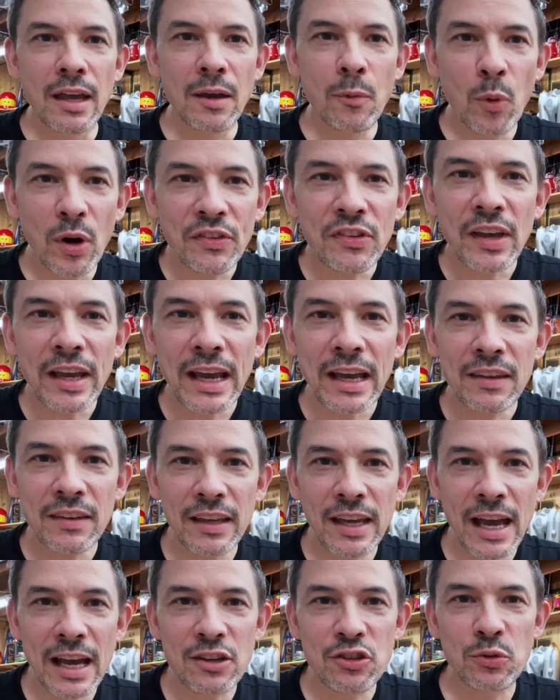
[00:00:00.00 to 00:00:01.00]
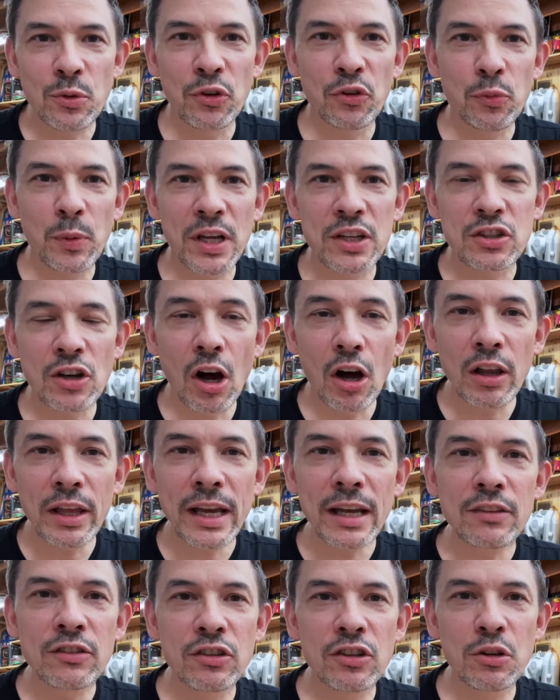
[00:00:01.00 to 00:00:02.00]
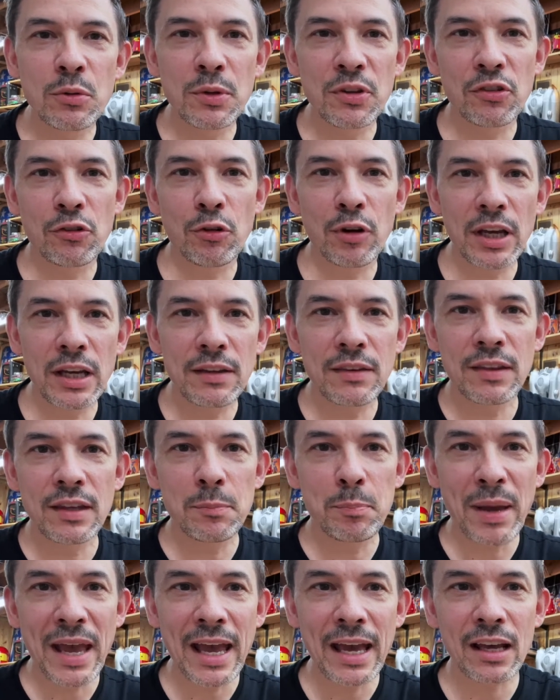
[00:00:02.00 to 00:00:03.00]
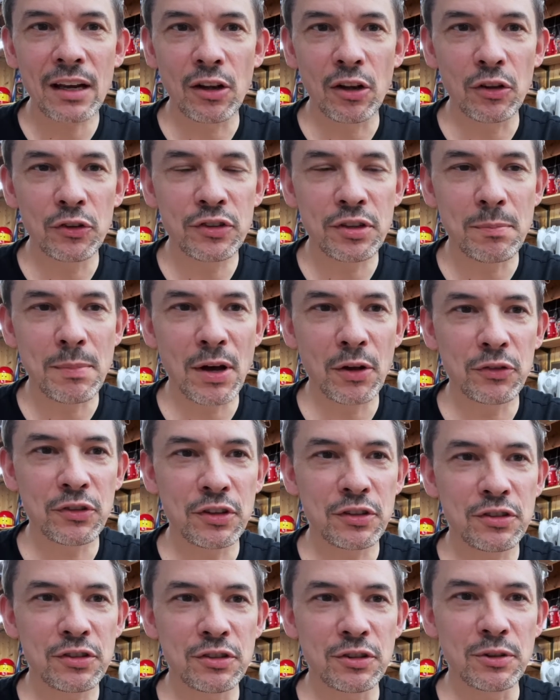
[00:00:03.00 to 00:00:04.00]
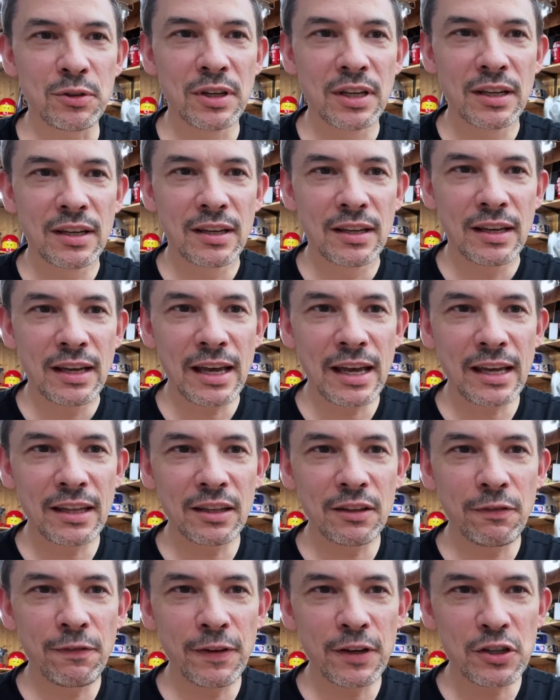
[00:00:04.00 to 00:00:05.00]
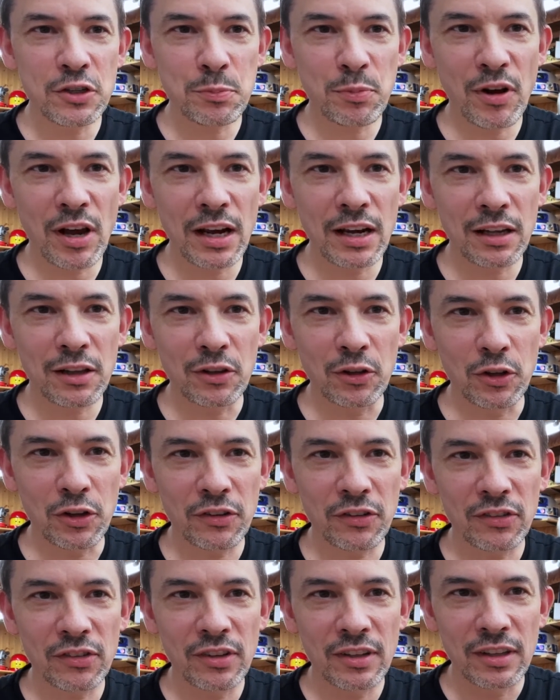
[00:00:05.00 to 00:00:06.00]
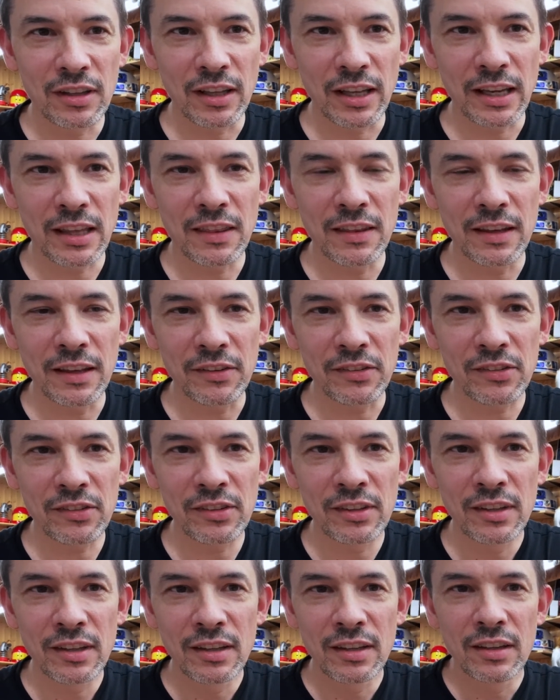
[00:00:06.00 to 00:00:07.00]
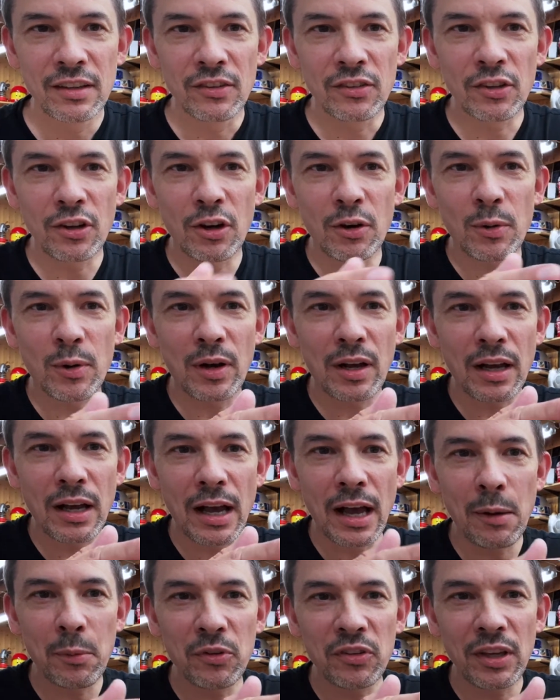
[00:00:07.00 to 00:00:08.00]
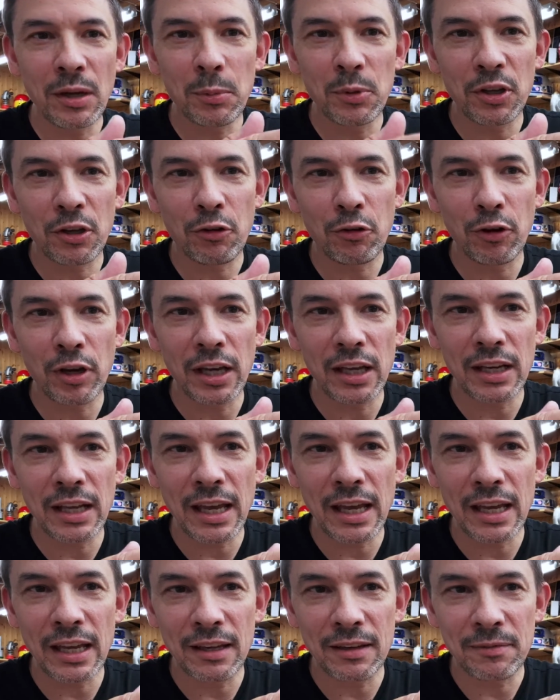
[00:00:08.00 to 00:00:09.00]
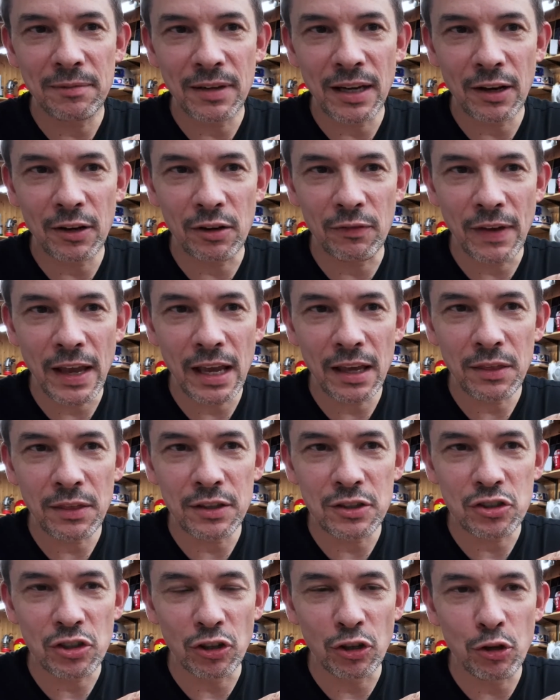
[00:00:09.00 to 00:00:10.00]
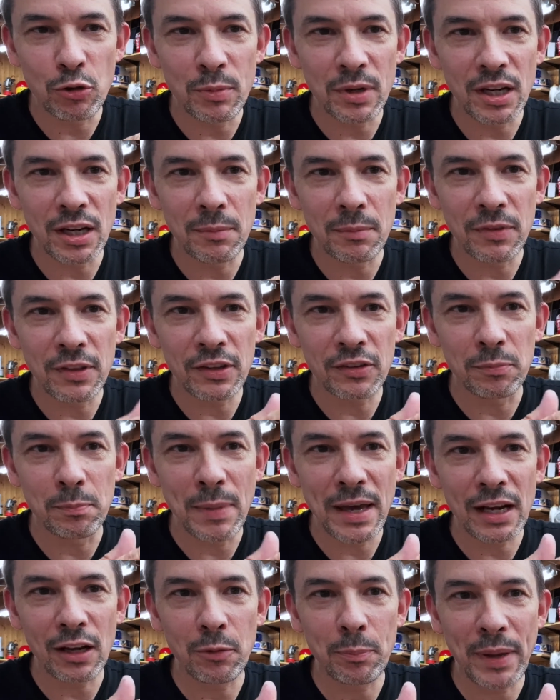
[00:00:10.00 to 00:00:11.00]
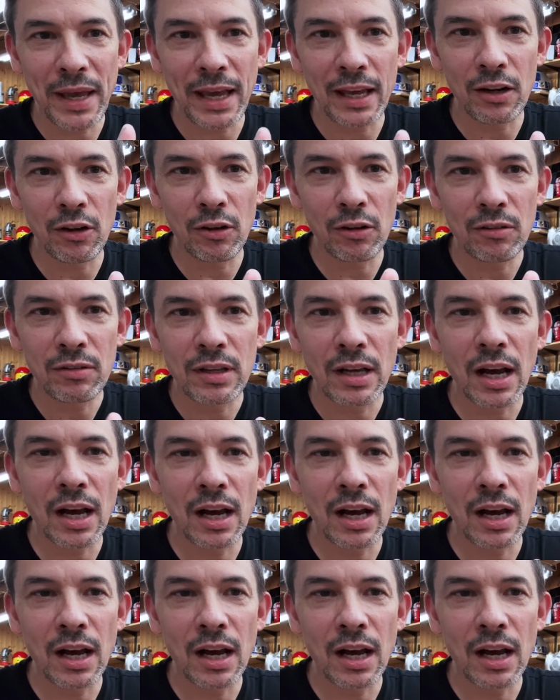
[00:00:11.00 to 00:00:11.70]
And once I had the actual switch, all I had to do was create the panel to mount it to. And the finished product looks like this. So I was able to create out of 1/8 inch aluminum, this metal panel